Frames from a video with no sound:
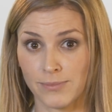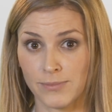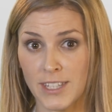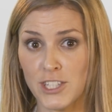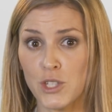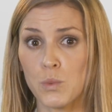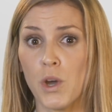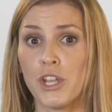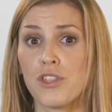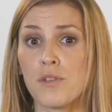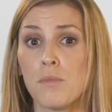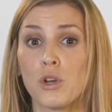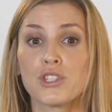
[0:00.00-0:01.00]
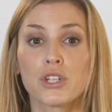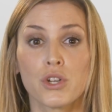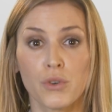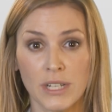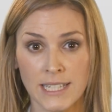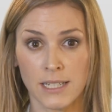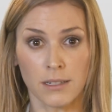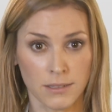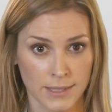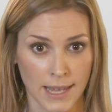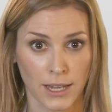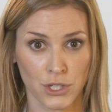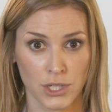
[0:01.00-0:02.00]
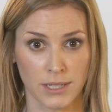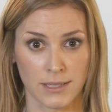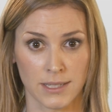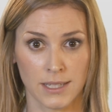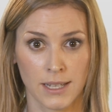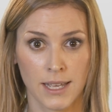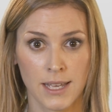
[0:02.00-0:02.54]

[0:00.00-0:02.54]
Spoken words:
This is one of the most critical sections,